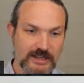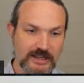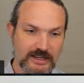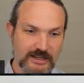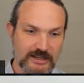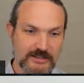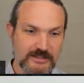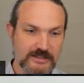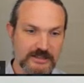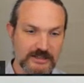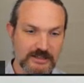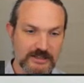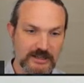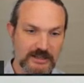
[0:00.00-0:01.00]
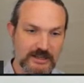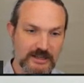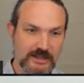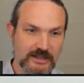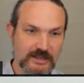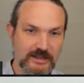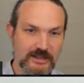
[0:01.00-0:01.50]
and
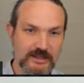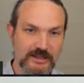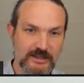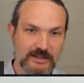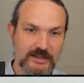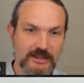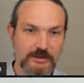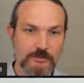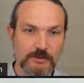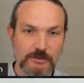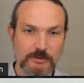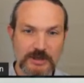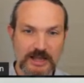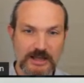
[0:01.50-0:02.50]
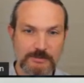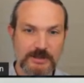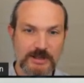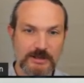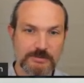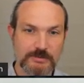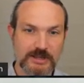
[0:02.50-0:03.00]
it will pop
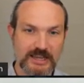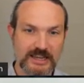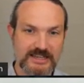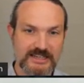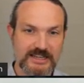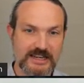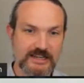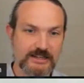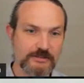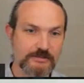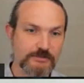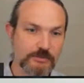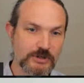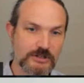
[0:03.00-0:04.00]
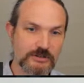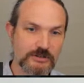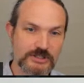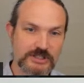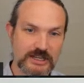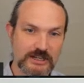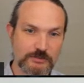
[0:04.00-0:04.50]
up a native
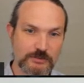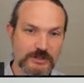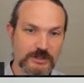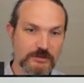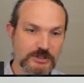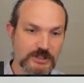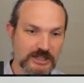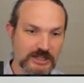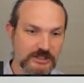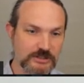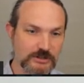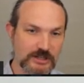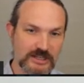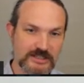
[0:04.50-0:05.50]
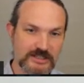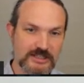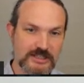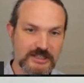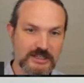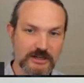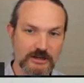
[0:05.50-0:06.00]
Windows 10 window, which I guess you can't
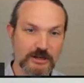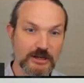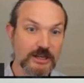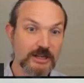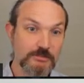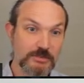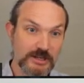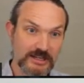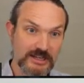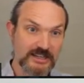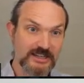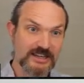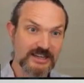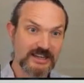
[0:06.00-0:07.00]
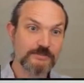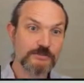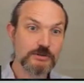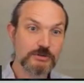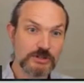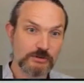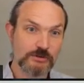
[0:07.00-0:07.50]
see here. But
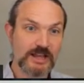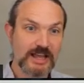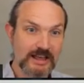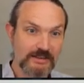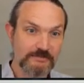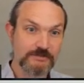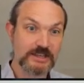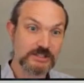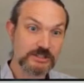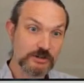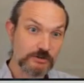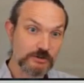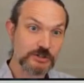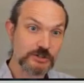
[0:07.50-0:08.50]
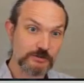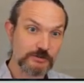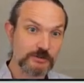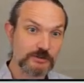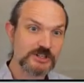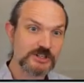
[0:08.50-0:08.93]
if you don't have VS Code Server